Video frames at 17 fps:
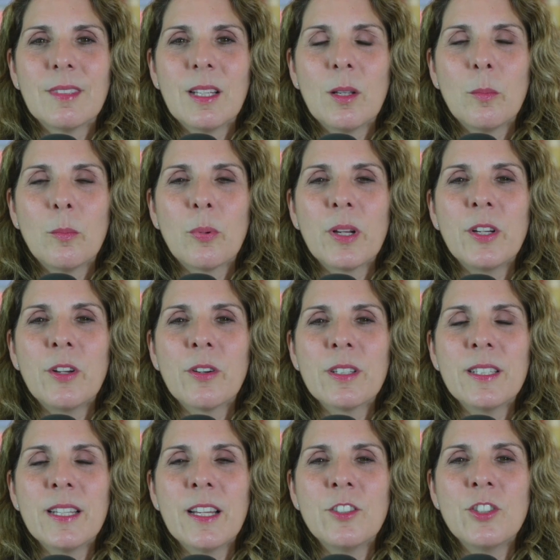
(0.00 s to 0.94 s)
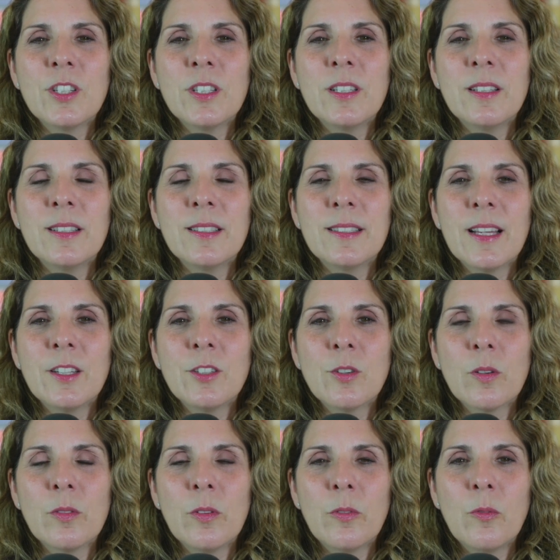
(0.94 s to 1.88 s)
Bring your attention to the
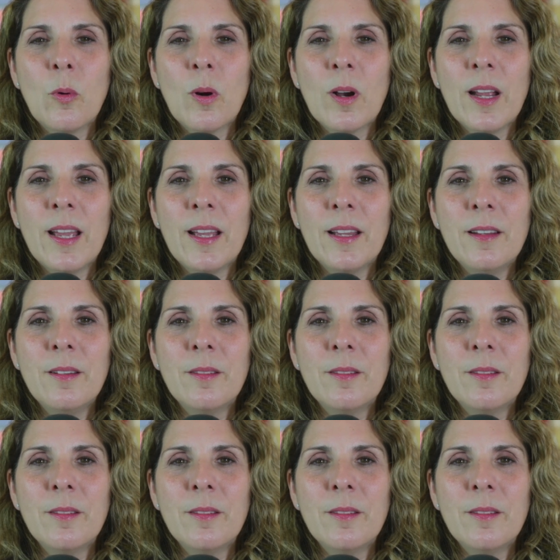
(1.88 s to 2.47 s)
center of the forehead.